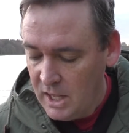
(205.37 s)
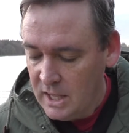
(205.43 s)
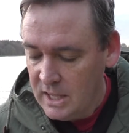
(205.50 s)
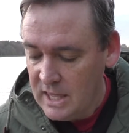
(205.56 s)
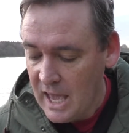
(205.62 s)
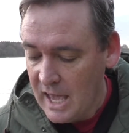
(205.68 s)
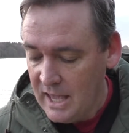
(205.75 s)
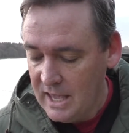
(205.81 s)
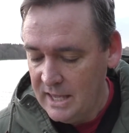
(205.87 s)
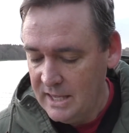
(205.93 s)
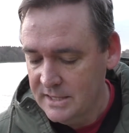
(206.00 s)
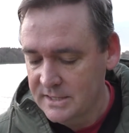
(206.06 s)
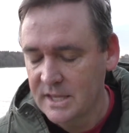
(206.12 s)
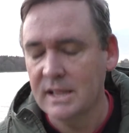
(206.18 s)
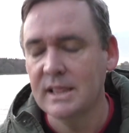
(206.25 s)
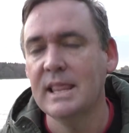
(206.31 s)
yet he
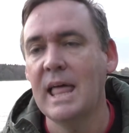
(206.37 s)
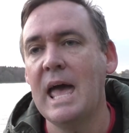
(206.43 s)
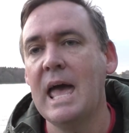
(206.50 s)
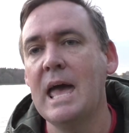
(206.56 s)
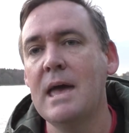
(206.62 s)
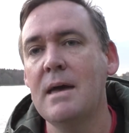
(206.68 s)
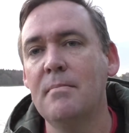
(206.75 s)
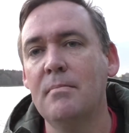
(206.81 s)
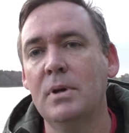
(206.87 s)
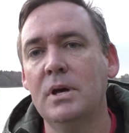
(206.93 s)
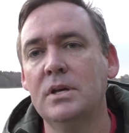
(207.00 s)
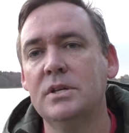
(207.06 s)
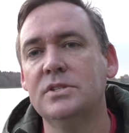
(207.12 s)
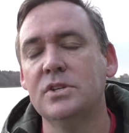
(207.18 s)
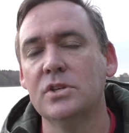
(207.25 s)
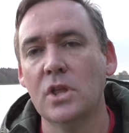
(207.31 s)
is a lamb
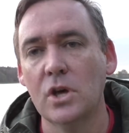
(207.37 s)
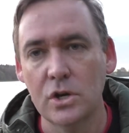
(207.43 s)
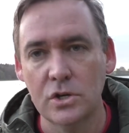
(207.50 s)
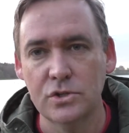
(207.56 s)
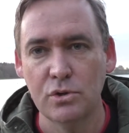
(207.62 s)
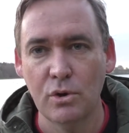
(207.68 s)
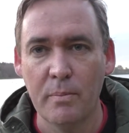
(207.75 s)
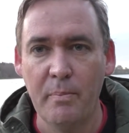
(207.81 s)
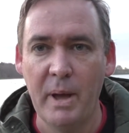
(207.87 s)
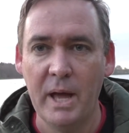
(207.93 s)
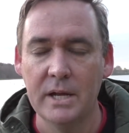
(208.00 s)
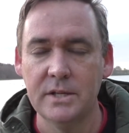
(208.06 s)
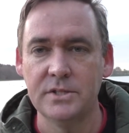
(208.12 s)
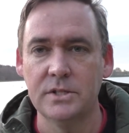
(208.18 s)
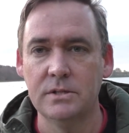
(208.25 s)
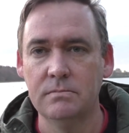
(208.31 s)
to those who are
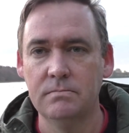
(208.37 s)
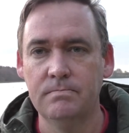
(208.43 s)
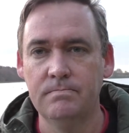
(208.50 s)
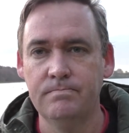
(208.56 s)
penitent,